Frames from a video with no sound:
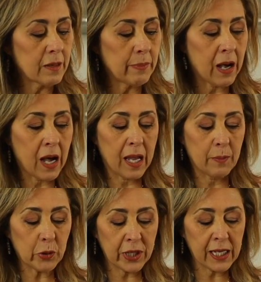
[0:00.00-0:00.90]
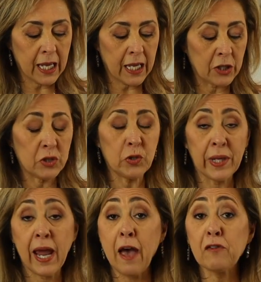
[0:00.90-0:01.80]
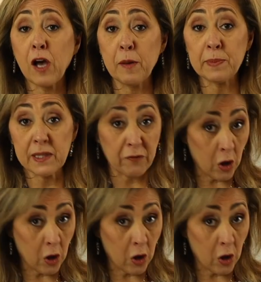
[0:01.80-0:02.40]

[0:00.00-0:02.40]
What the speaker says: by putting in 2.5 cups of